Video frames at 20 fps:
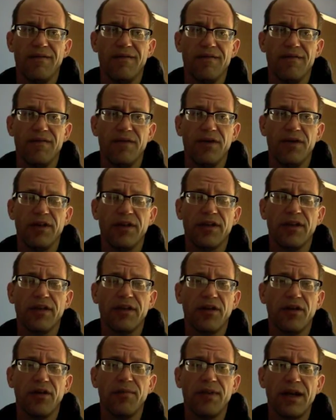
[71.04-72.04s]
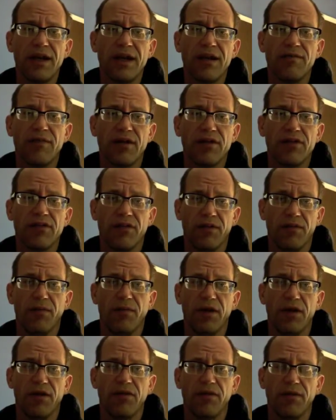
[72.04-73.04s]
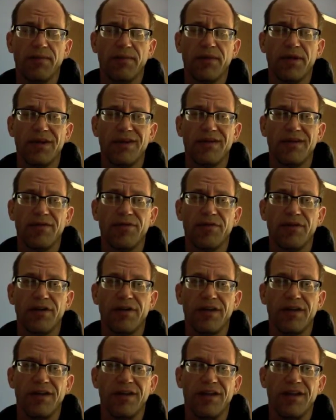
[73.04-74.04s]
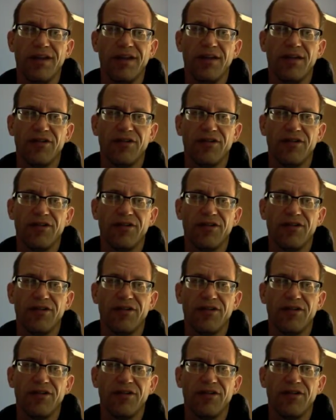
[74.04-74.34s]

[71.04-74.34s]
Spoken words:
feeling that there are many of us that want something different, and